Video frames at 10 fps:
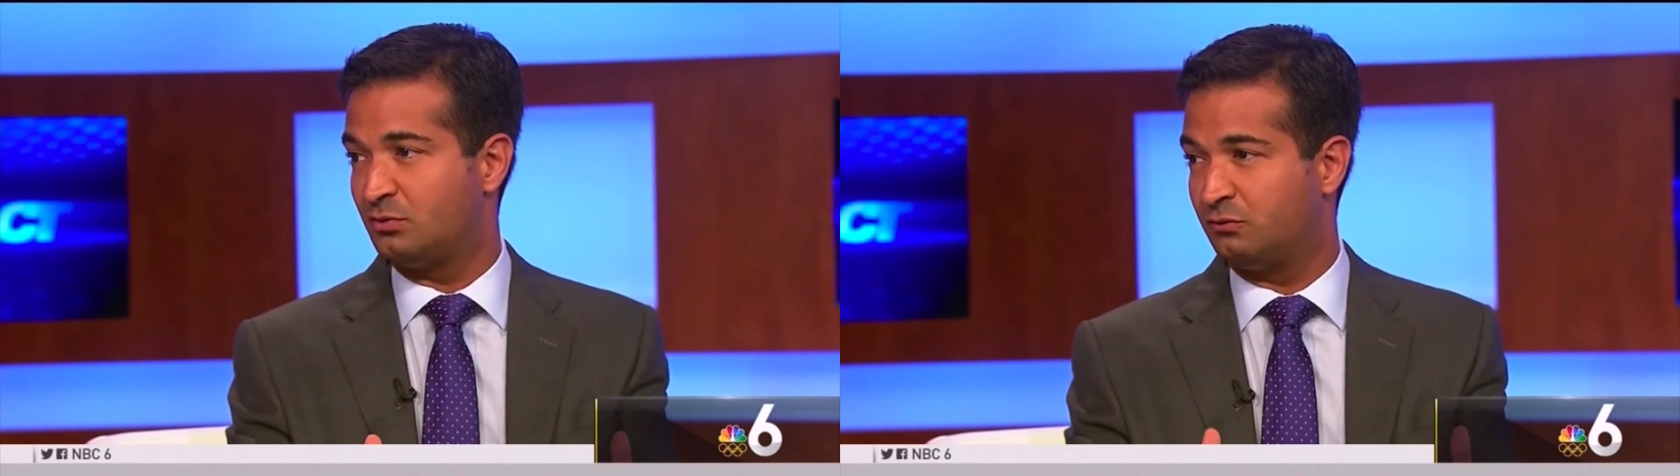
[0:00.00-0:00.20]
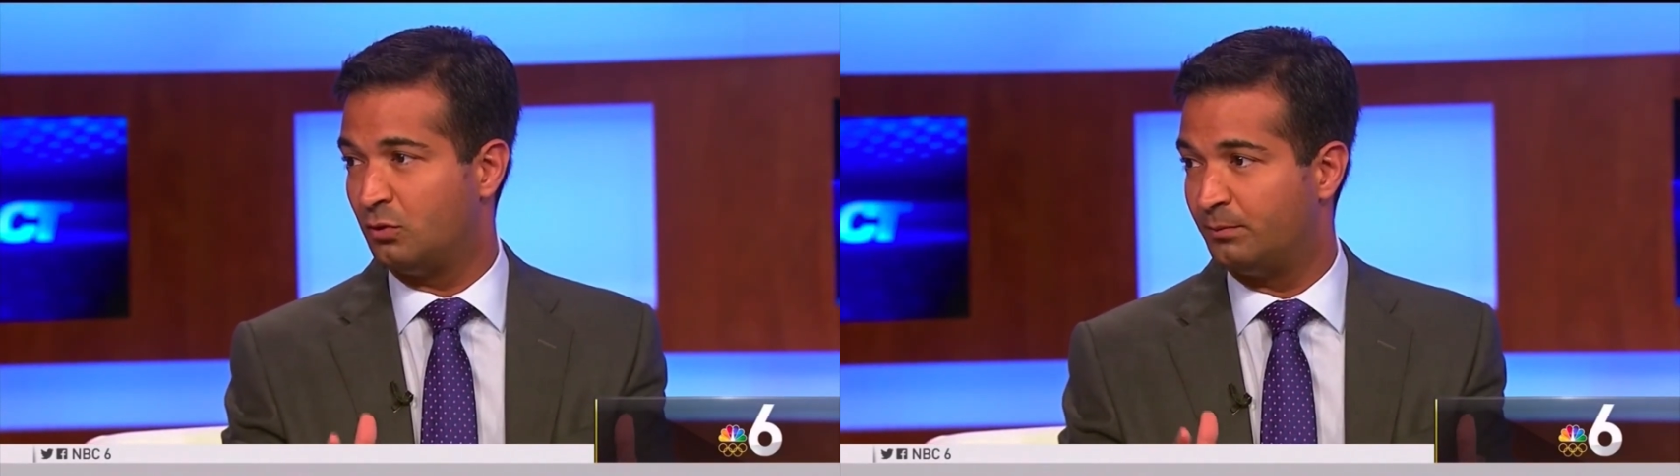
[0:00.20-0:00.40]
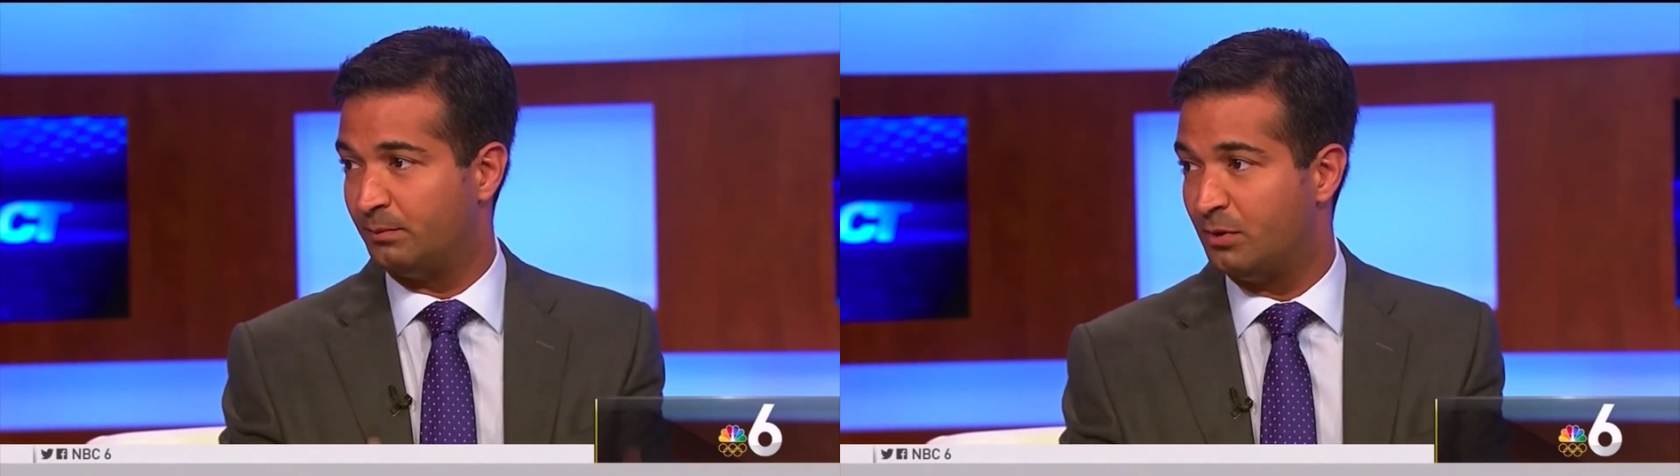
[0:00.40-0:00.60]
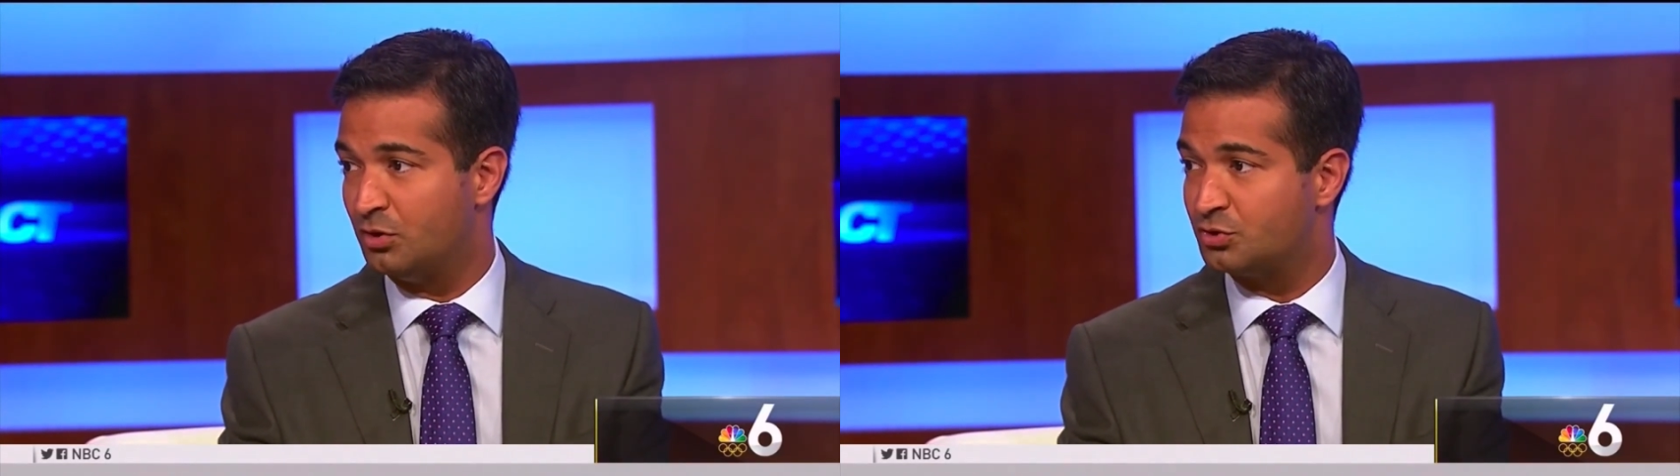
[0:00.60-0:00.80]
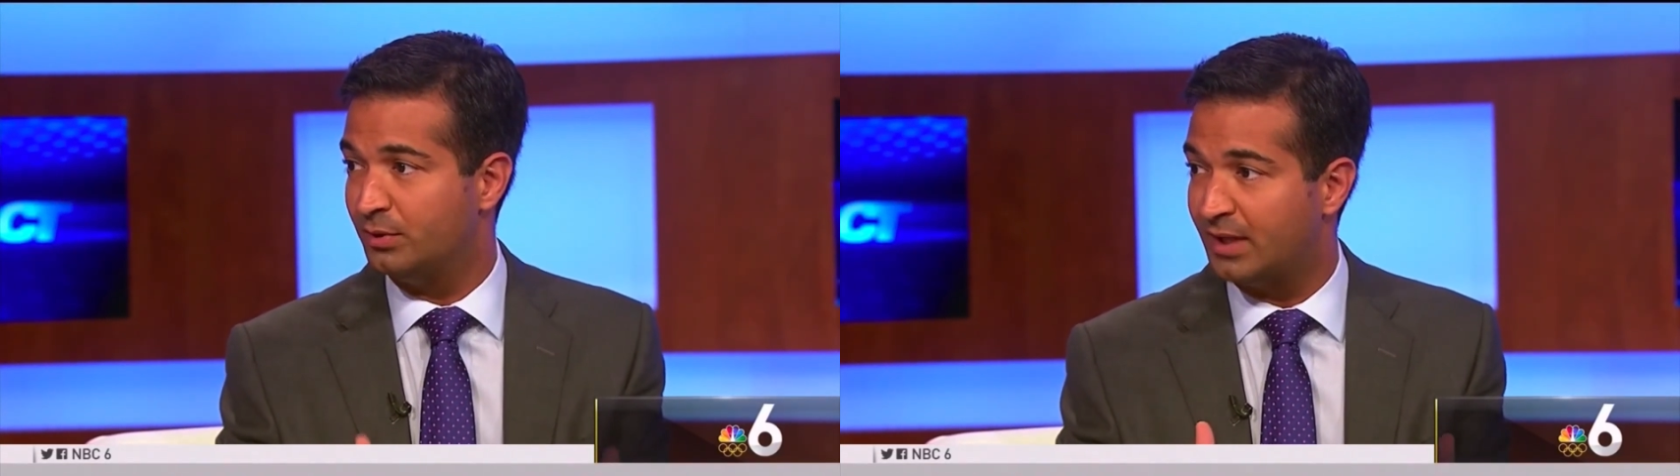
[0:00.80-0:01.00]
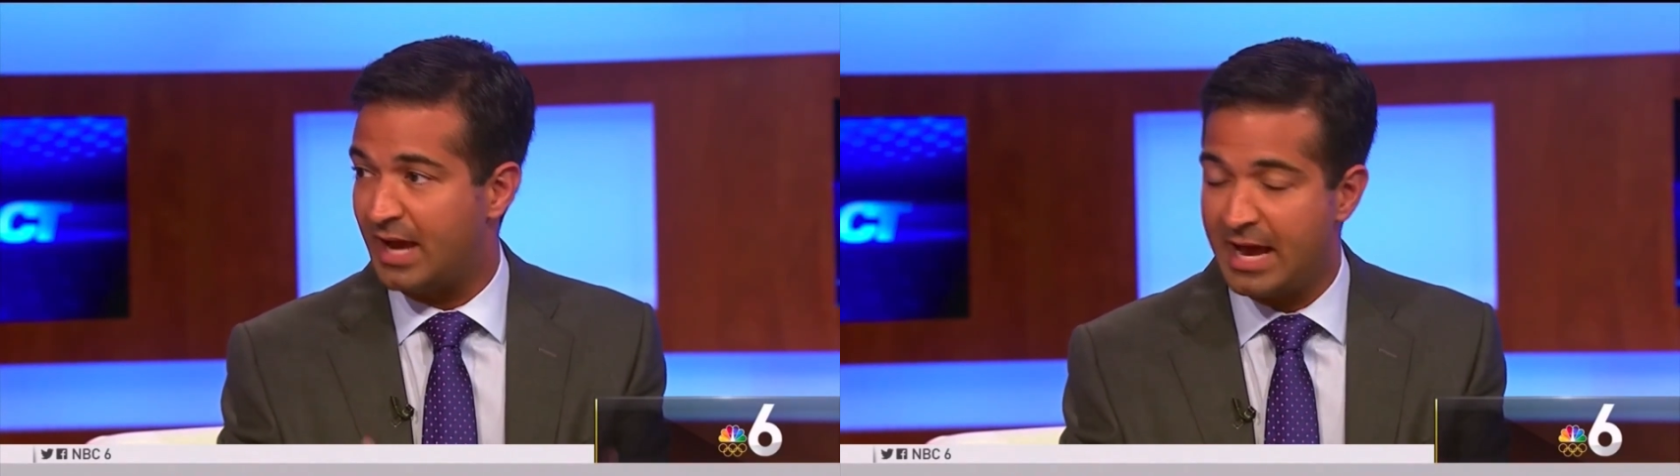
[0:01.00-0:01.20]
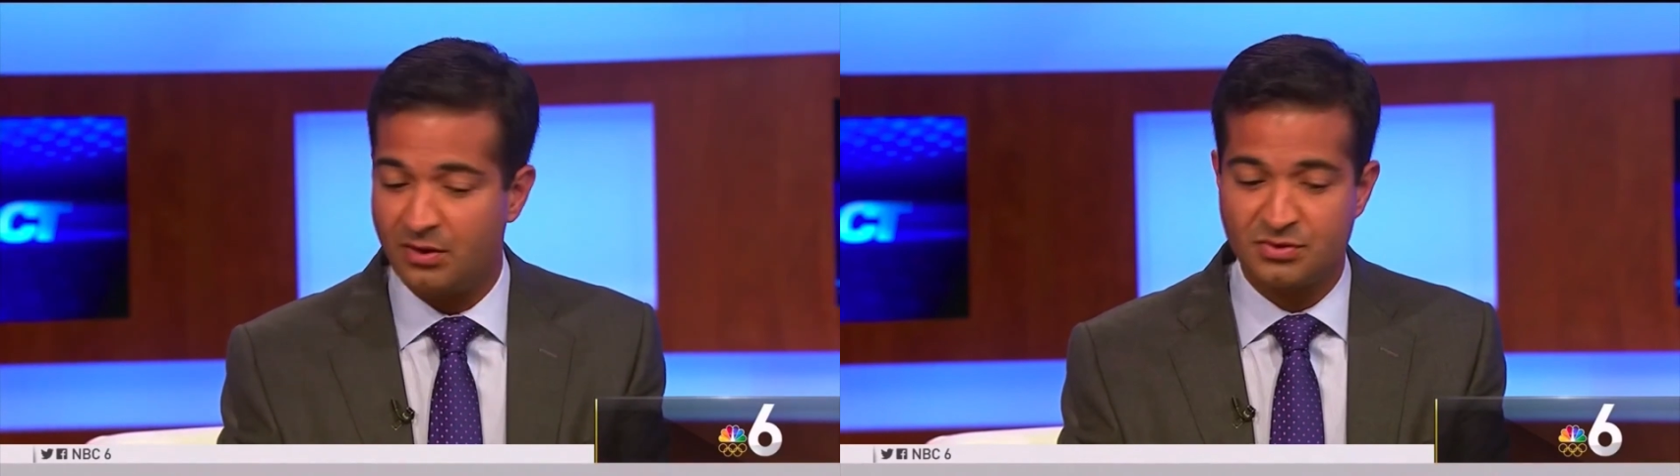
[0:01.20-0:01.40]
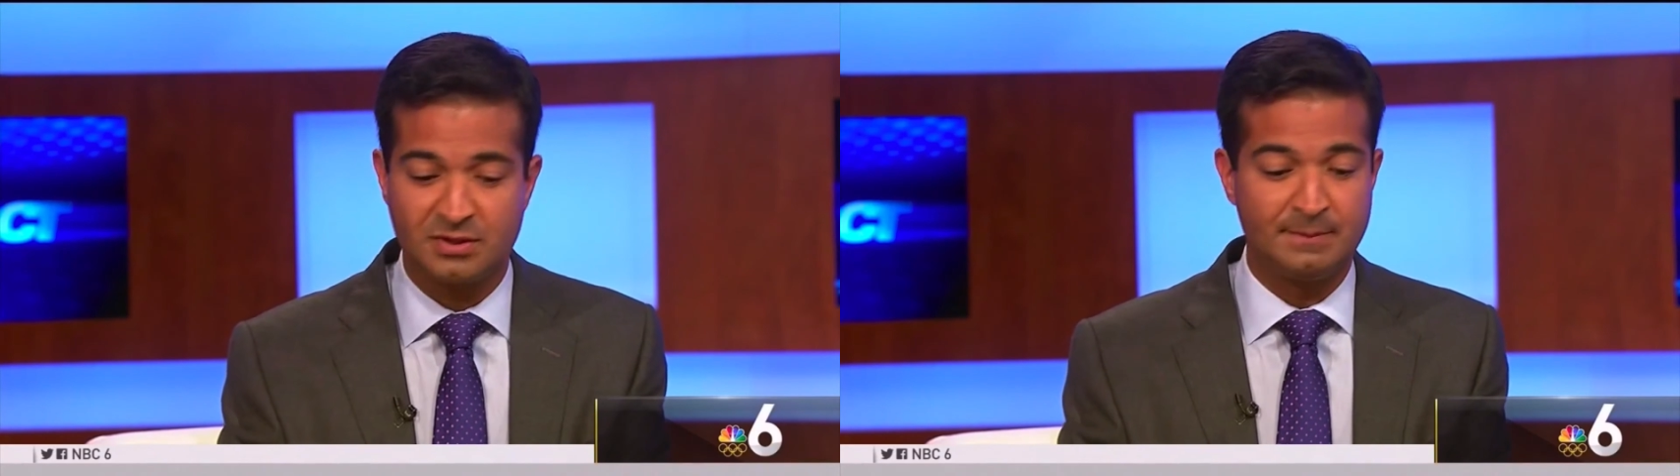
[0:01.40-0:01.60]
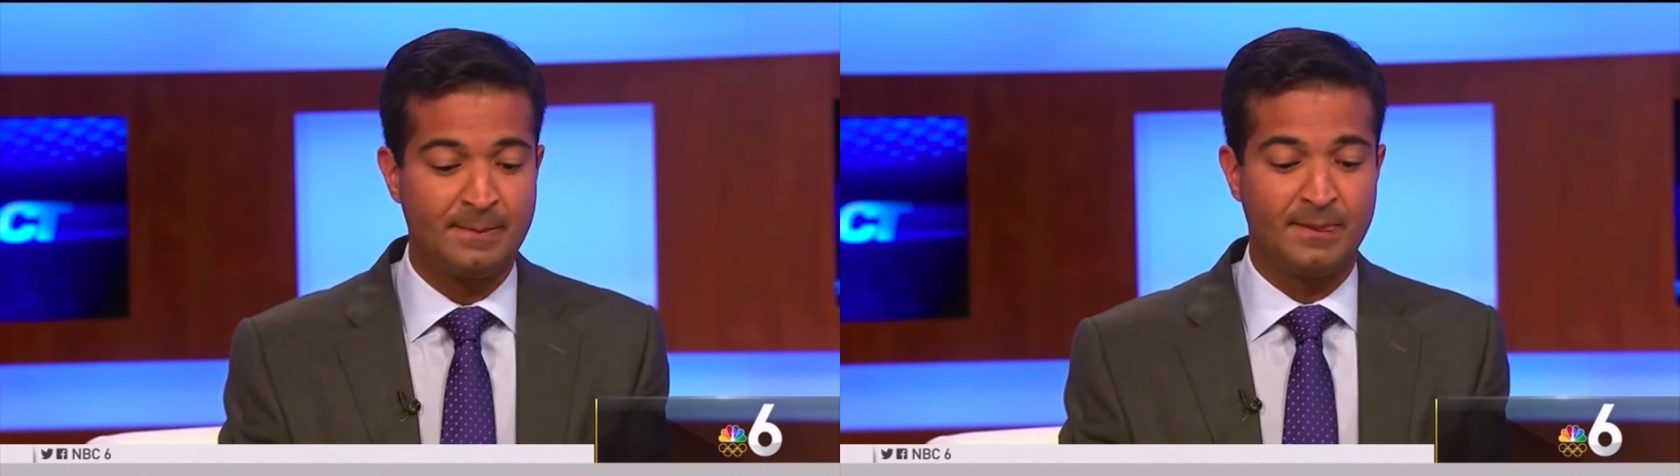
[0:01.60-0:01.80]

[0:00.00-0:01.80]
reform proposal in the House.